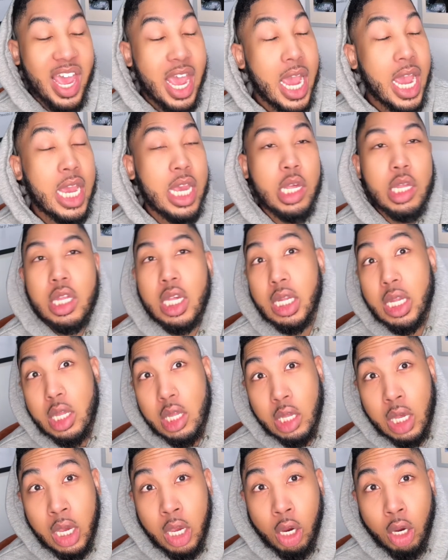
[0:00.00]
He still
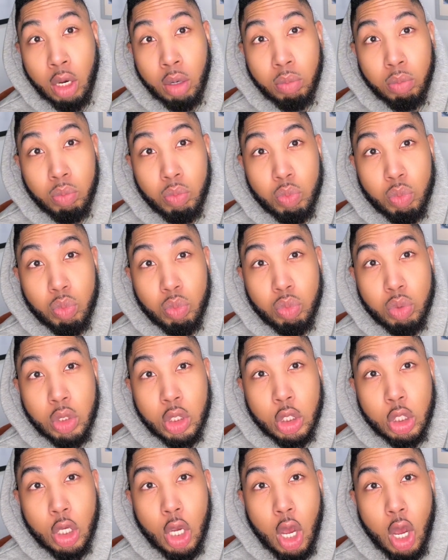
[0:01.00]
isn't here.
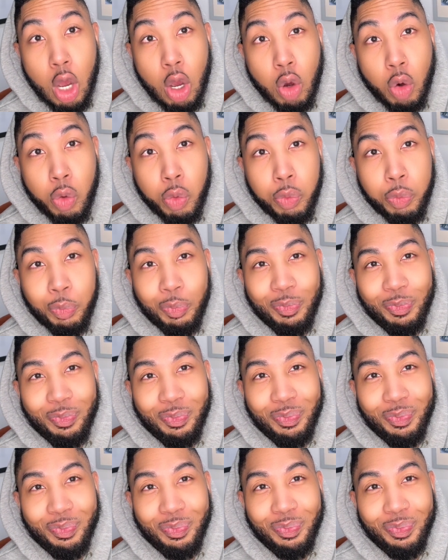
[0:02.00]
So,
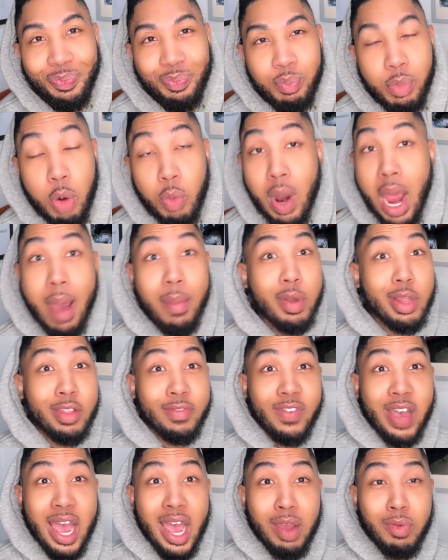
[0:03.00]
but Robyn's
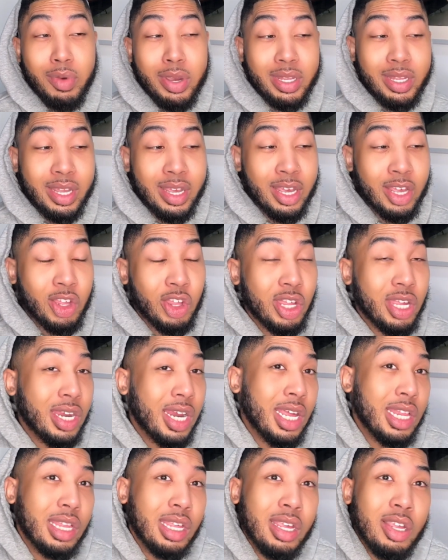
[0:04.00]
fine with it. She
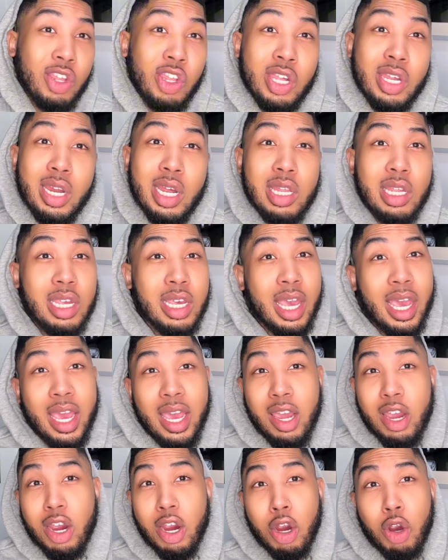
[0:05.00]
doesn't
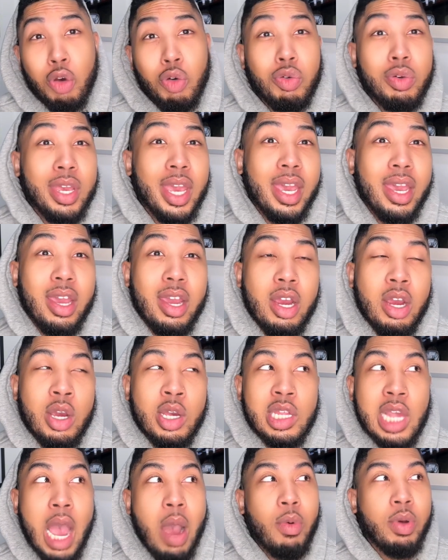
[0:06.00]
care. Who
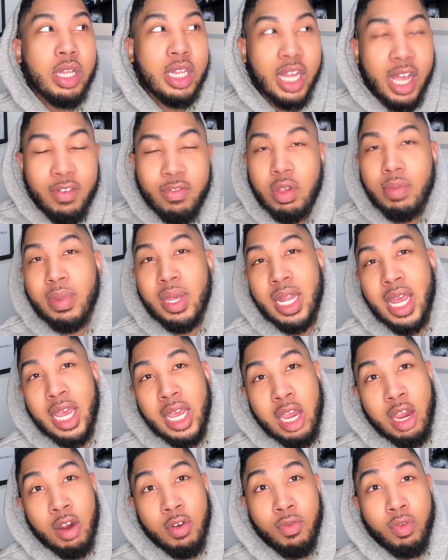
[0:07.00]
cares? I would love to be that
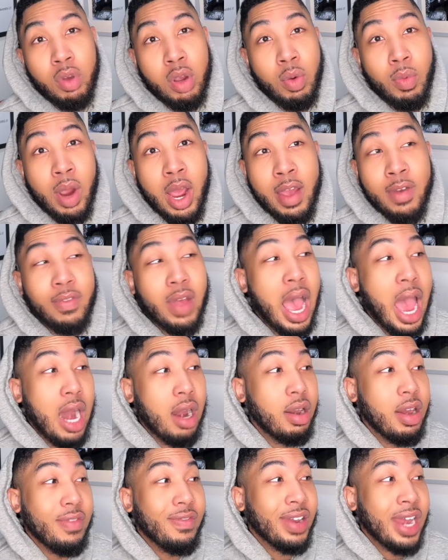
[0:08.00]
carefree wife. I
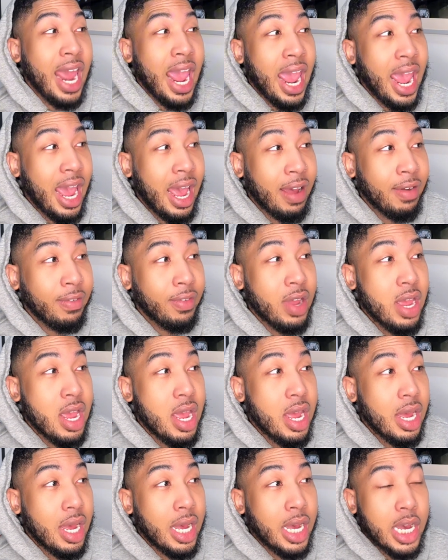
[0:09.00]
don't even have
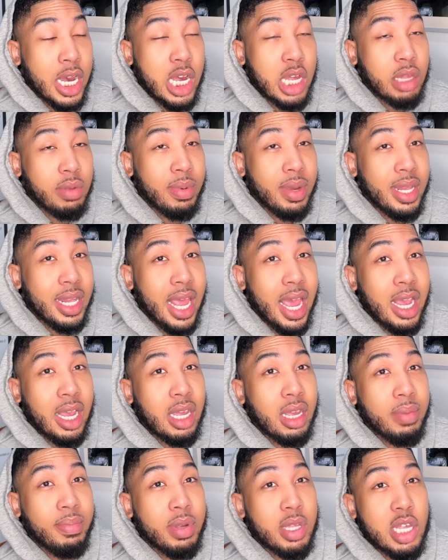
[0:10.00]
a husband that
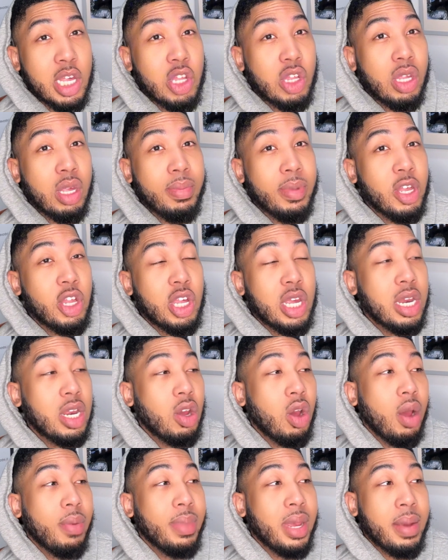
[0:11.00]
could potentially be cheating
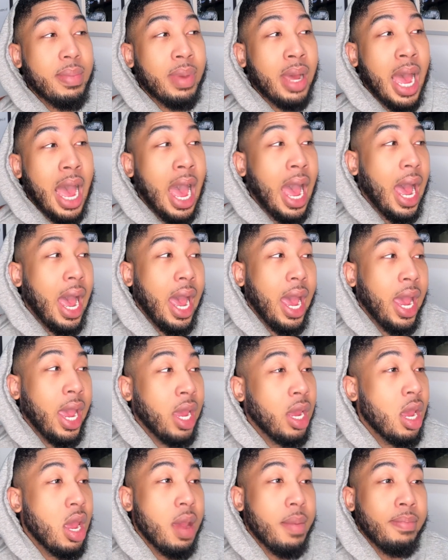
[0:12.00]
on me, but
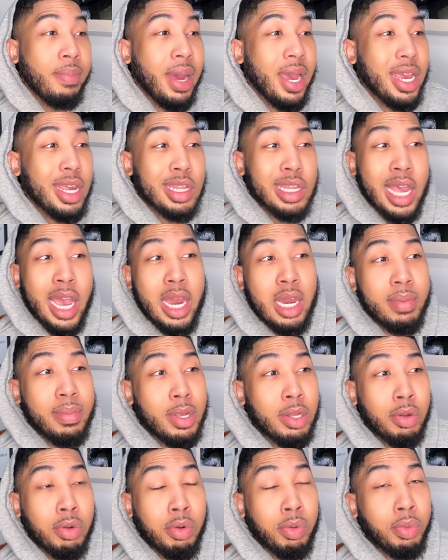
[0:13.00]
my anxiety
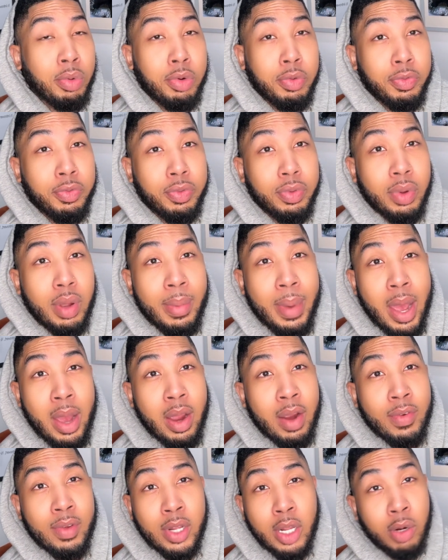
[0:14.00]
be through the roof about
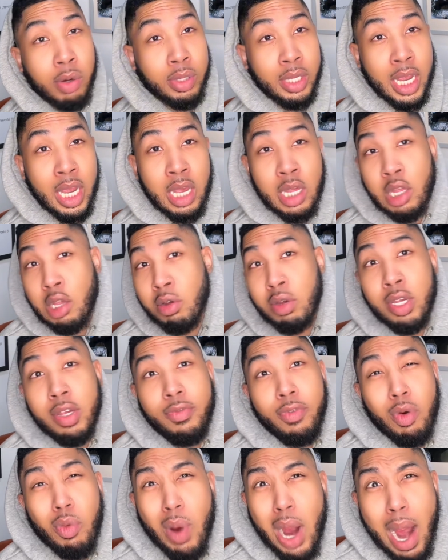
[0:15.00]
every little thing. So good
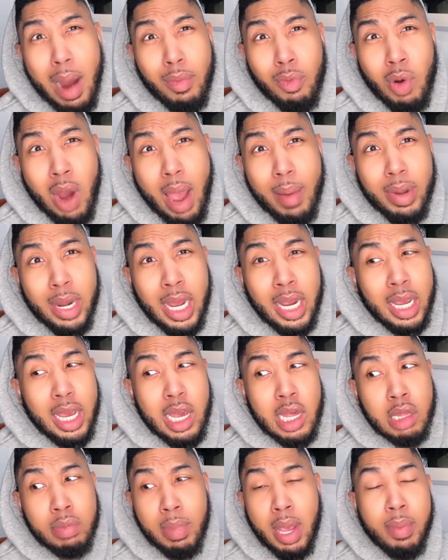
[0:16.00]
for Robyn, I
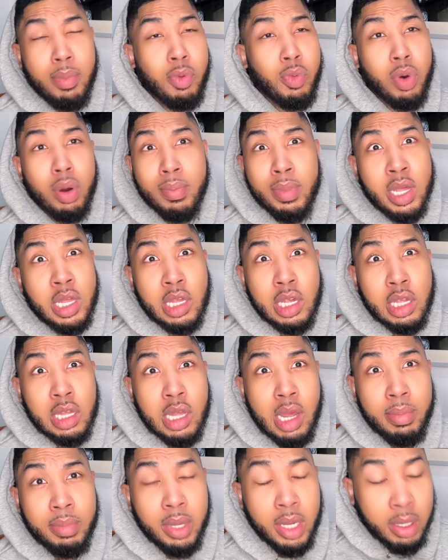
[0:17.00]
guess. Maybe we're missing
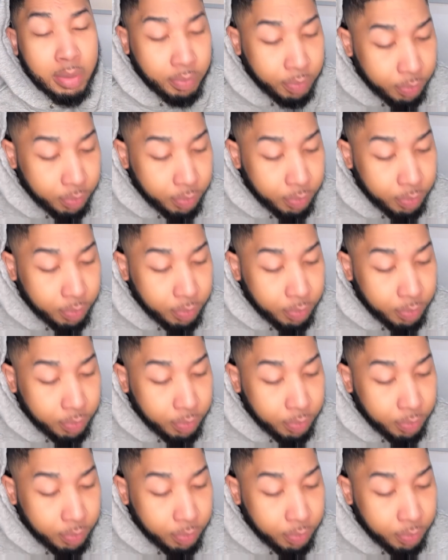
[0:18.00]
something.